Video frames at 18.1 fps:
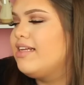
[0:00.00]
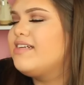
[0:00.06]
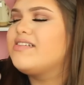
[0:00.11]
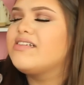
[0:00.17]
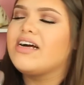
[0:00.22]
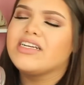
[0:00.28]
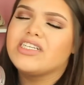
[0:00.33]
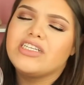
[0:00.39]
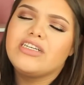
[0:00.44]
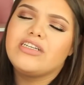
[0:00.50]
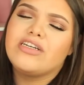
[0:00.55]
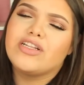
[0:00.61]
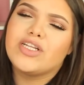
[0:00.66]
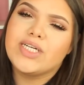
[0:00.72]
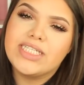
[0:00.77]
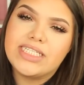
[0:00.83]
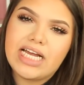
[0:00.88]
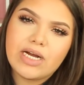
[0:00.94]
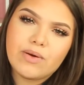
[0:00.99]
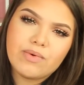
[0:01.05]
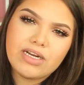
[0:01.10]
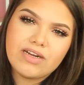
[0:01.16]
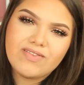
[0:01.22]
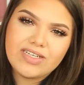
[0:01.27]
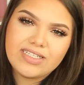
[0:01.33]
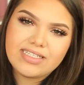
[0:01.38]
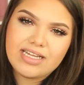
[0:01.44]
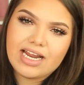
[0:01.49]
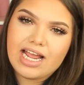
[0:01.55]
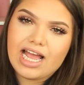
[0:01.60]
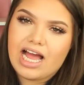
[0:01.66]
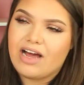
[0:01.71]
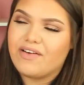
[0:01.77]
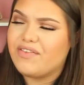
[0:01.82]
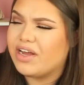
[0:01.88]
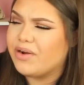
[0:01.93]
This is actually another exact one of these that I
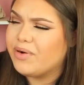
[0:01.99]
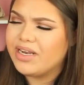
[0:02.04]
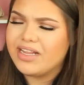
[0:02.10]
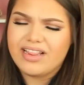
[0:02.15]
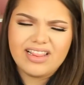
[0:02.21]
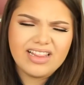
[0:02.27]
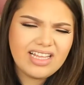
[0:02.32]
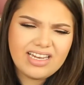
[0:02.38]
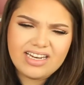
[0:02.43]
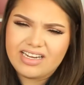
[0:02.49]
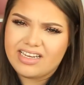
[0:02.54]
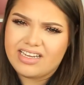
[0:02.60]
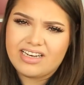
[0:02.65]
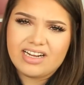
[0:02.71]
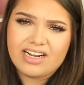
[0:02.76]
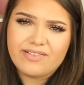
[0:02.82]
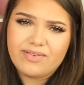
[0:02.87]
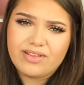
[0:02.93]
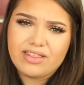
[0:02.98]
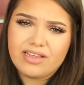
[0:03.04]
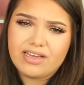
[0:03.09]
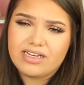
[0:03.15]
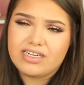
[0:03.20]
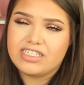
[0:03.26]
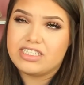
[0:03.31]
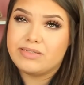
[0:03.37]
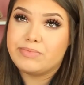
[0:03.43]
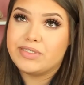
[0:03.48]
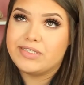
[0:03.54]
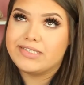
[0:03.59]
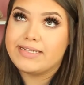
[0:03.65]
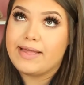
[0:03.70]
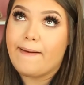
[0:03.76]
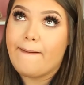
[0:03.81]
have. I already lit it and everything, and it smells